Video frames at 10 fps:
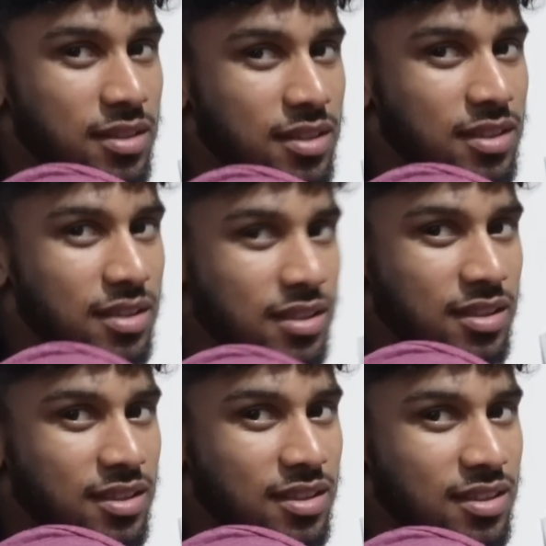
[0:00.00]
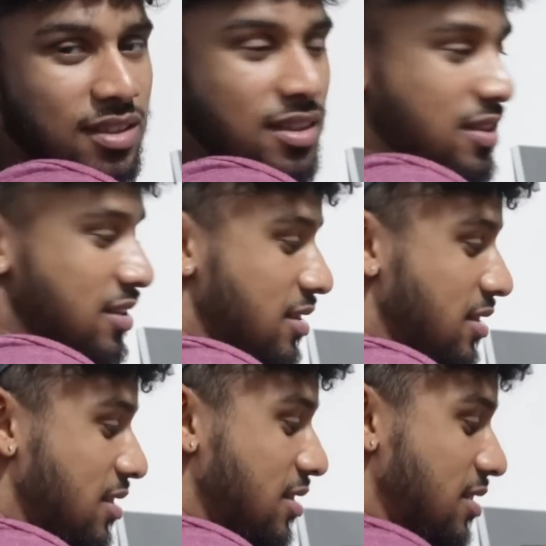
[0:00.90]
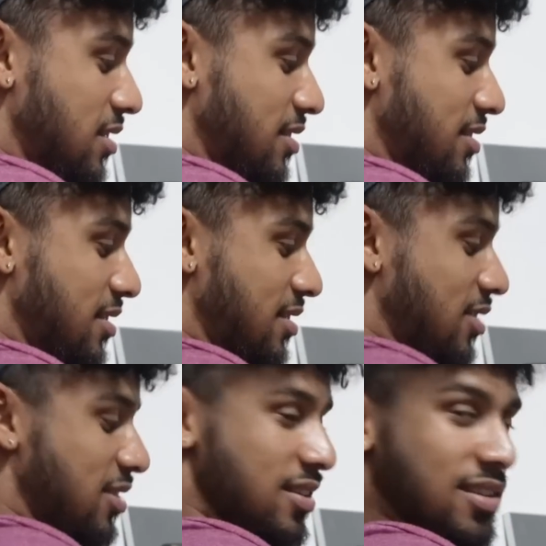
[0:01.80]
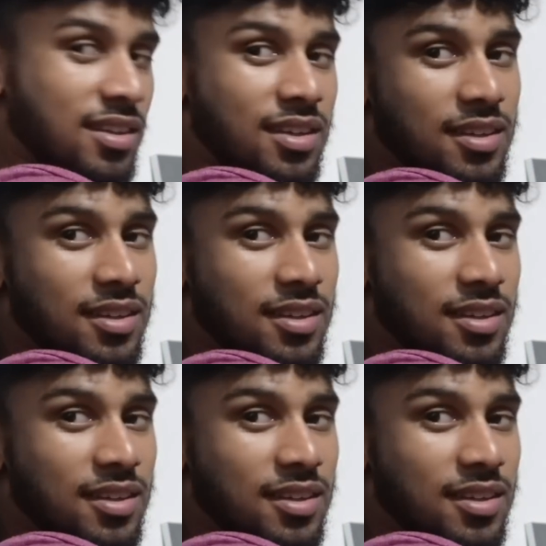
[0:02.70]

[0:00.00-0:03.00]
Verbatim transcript: But Simulan. Yeah. Bro, Simulan,